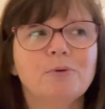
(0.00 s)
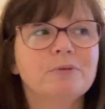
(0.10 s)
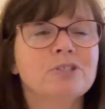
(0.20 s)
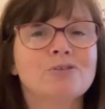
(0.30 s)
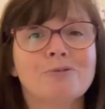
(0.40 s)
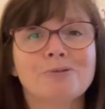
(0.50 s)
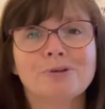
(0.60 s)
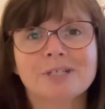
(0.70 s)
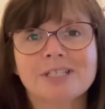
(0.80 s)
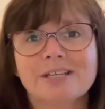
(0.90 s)
We troll
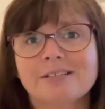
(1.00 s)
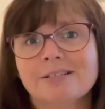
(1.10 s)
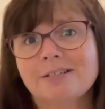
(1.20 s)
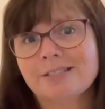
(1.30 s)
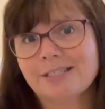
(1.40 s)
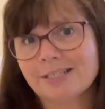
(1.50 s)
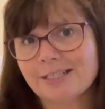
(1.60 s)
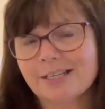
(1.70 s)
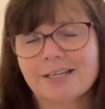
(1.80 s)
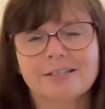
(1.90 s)
yard sales and estate
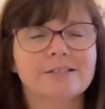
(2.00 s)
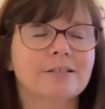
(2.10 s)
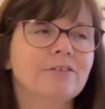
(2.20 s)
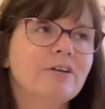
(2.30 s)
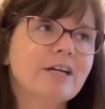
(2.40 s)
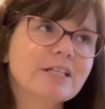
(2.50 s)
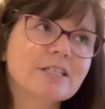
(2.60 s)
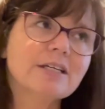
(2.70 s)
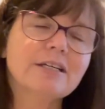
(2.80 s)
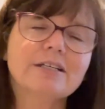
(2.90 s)
sales and garage
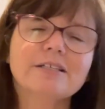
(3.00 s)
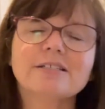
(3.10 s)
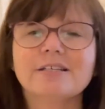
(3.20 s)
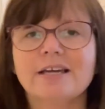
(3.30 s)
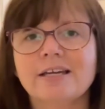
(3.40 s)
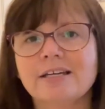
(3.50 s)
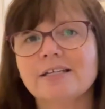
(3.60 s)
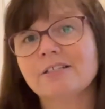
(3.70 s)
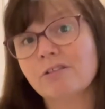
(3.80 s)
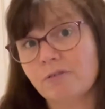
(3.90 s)
sales
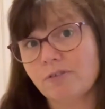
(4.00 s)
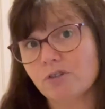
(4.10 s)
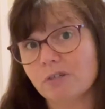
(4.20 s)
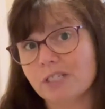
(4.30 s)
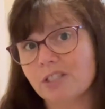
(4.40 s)
and thrift stores